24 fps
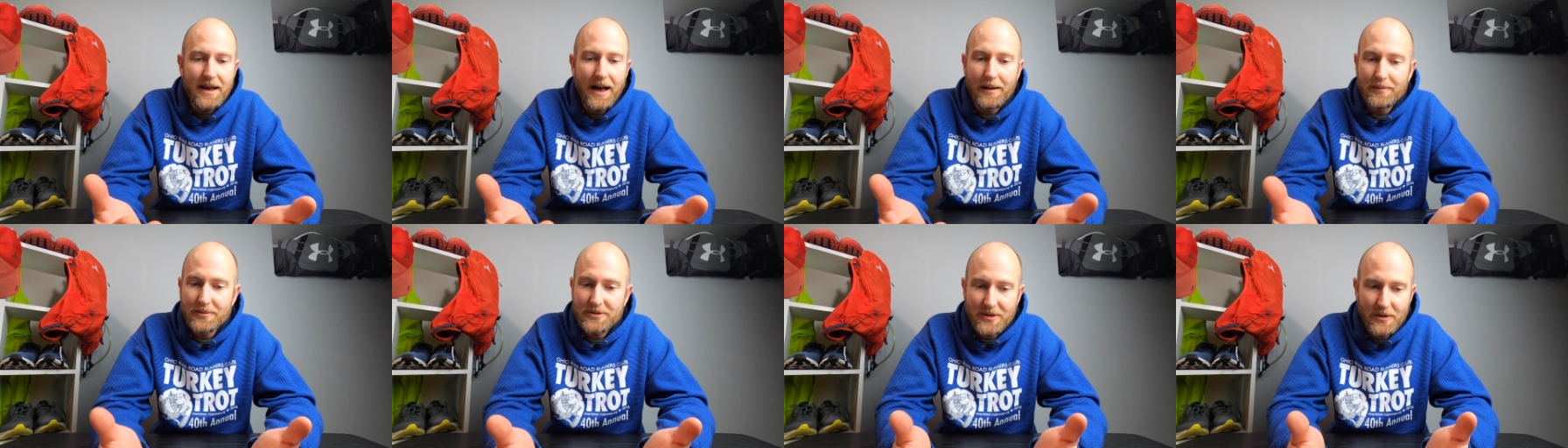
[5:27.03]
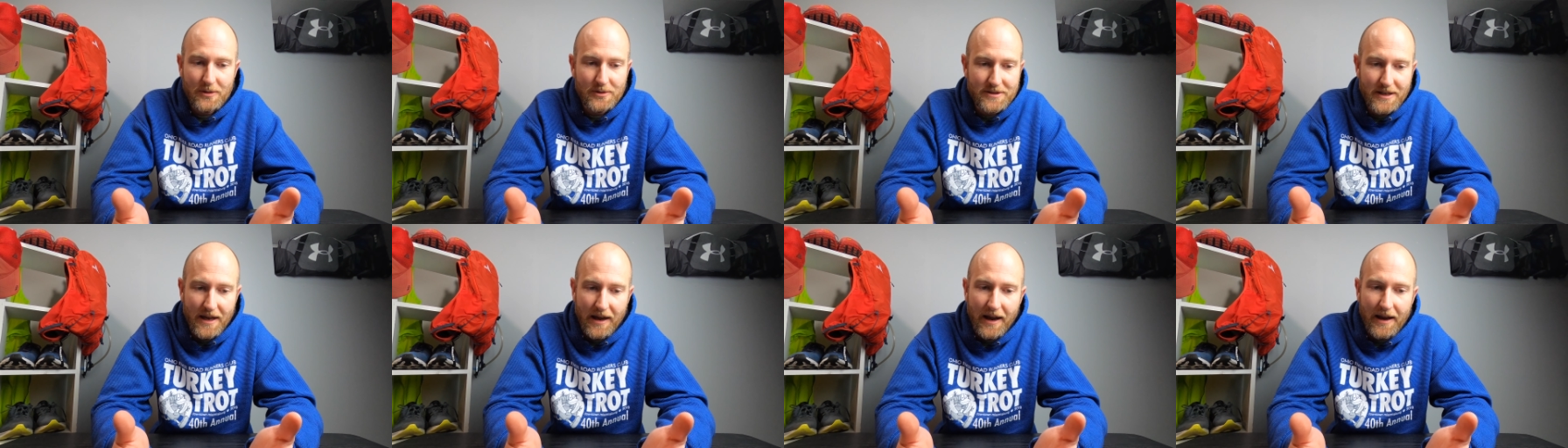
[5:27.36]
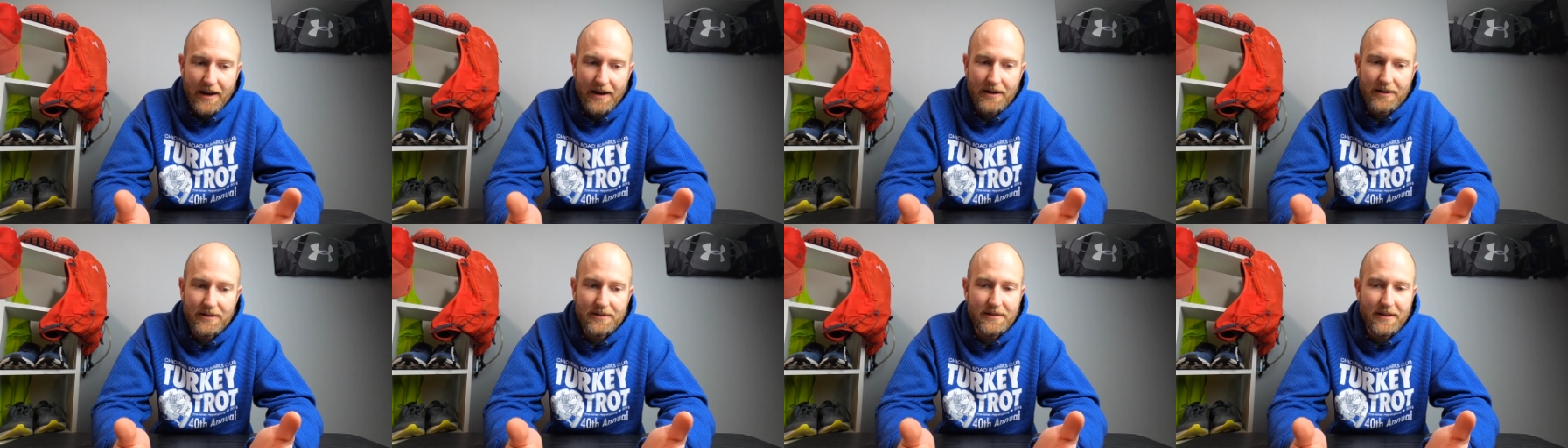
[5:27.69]
I'm so
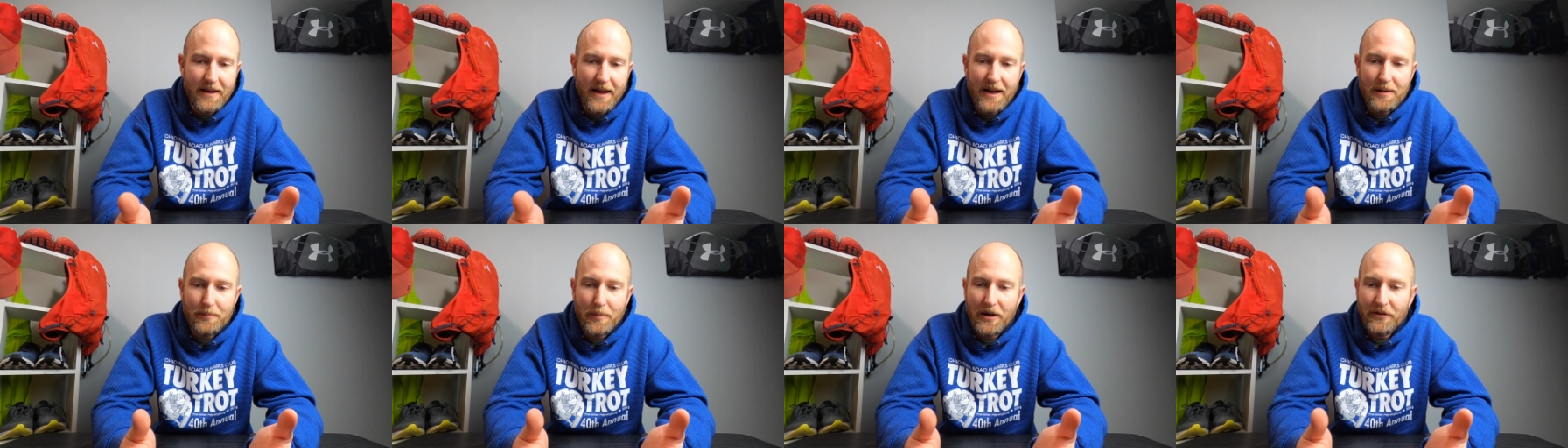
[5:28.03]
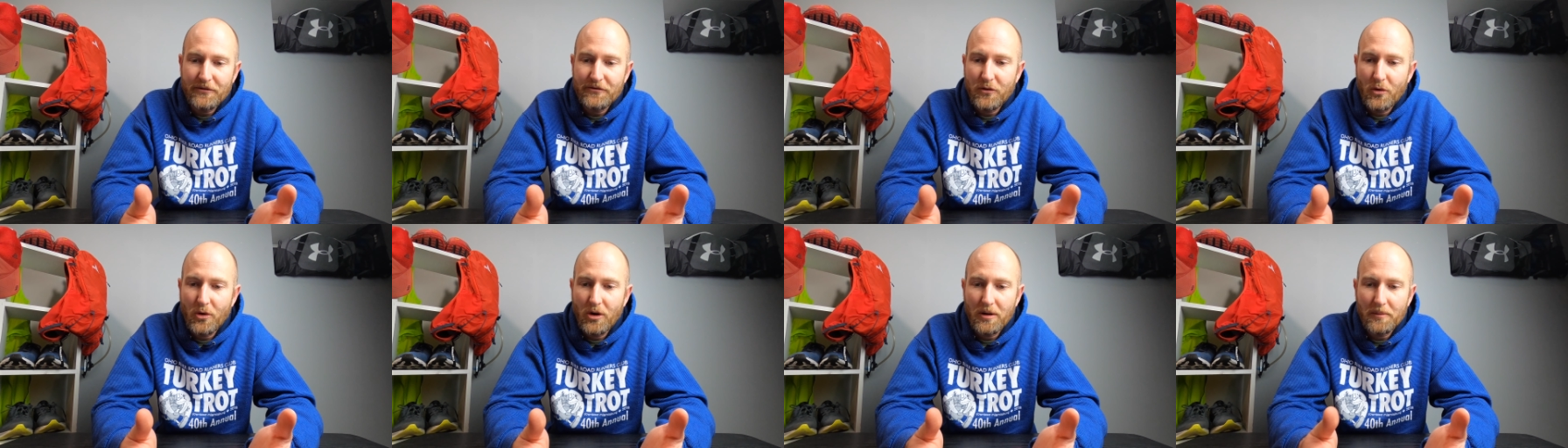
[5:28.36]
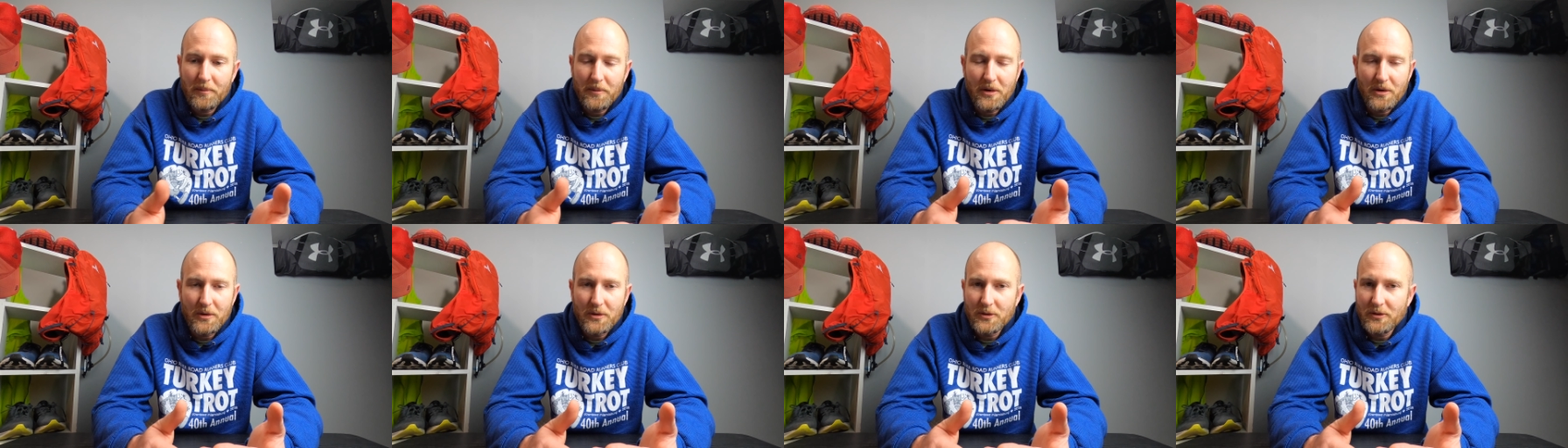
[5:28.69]
tired that my
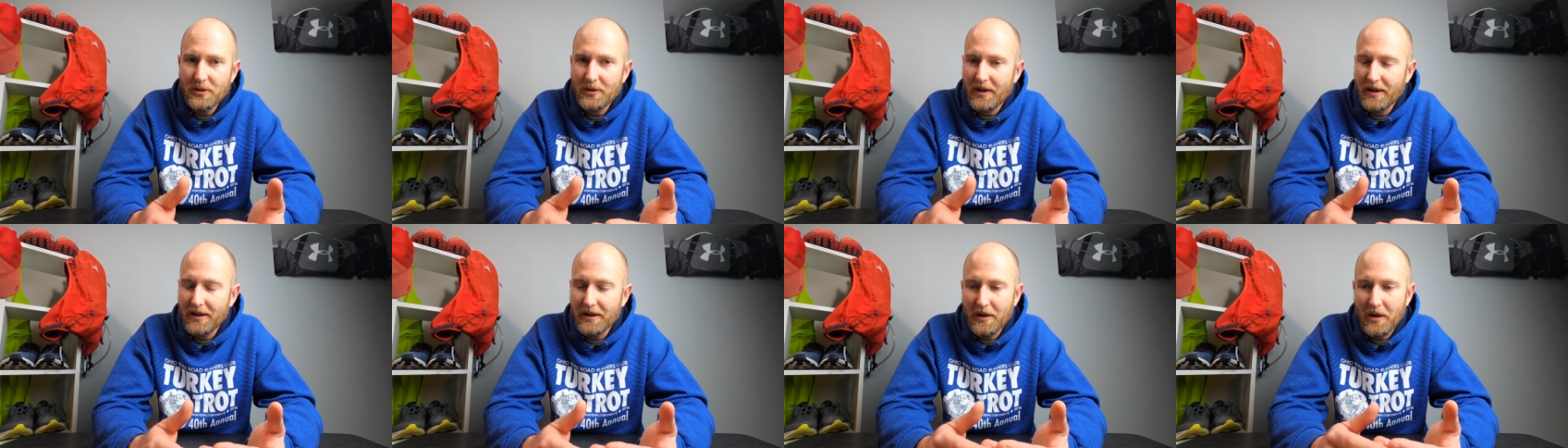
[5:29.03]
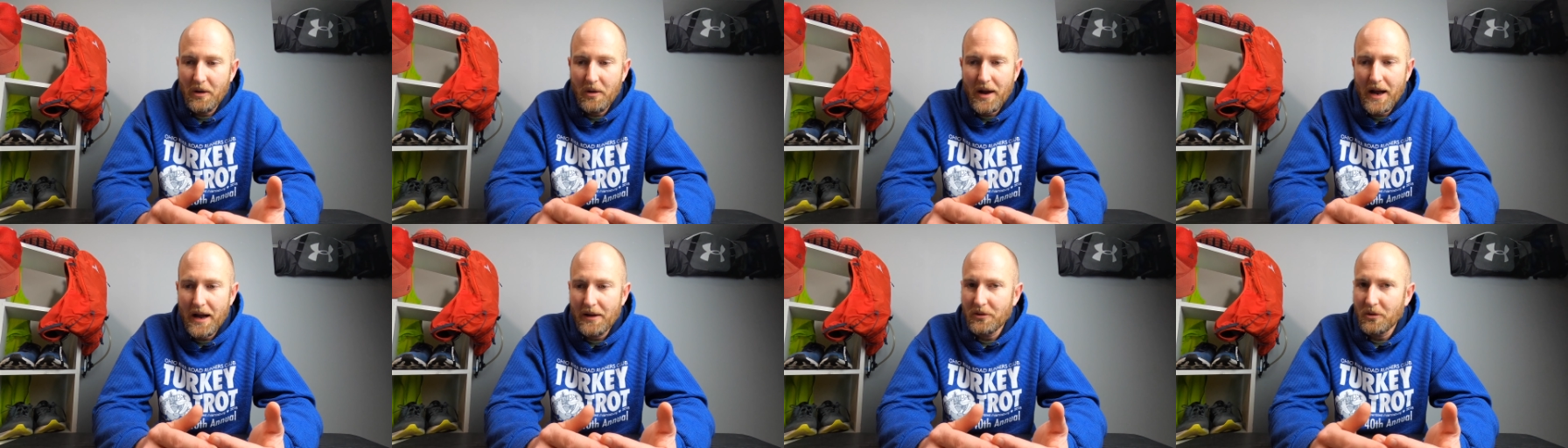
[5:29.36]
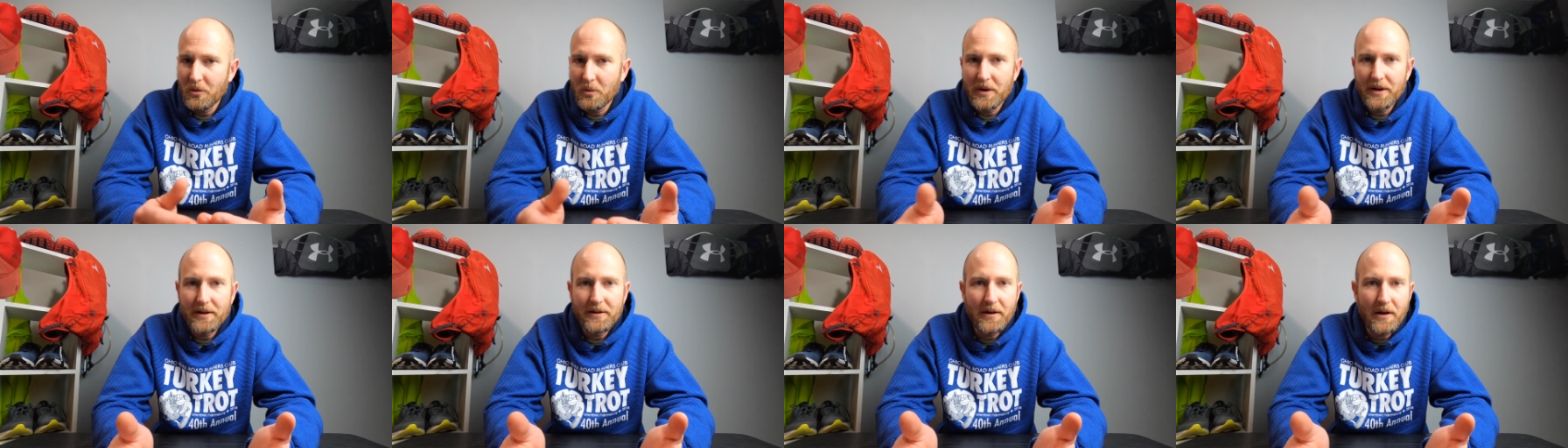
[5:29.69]
form goes, out
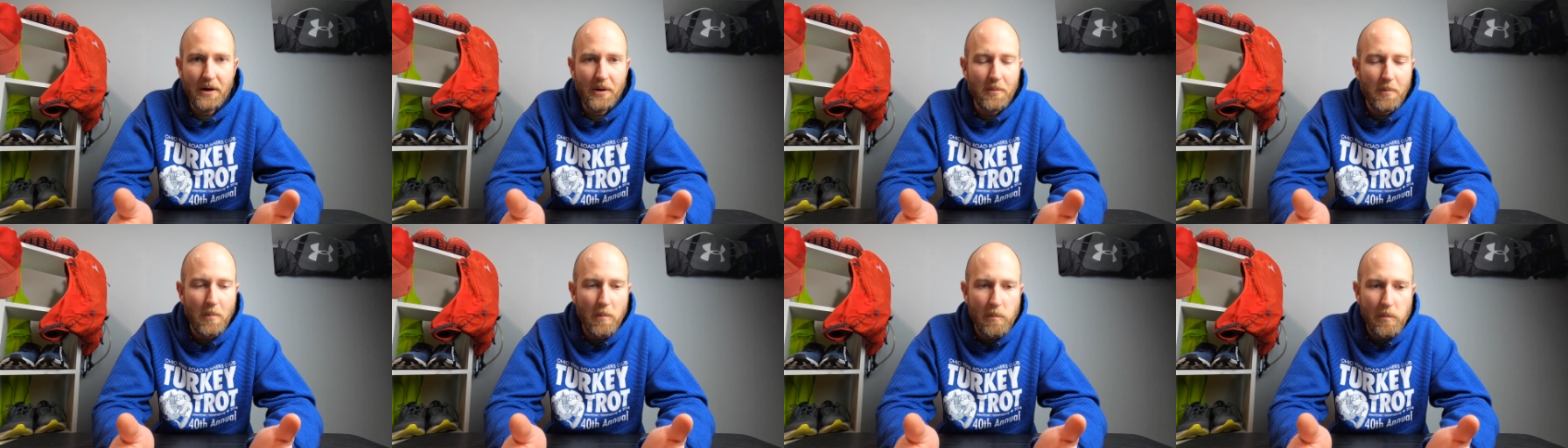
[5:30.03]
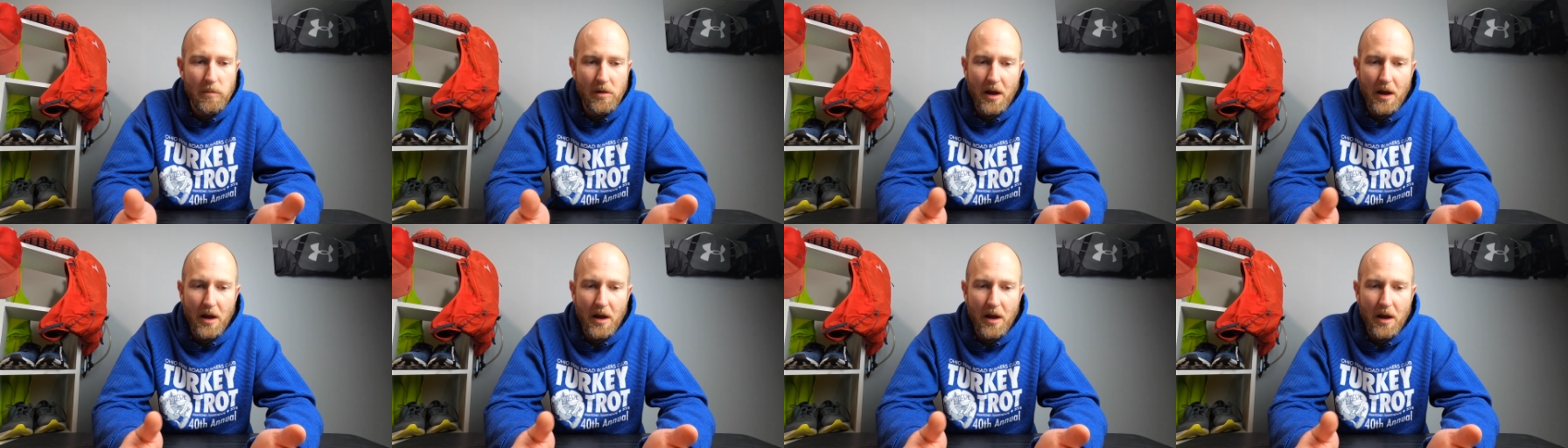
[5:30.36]
the window.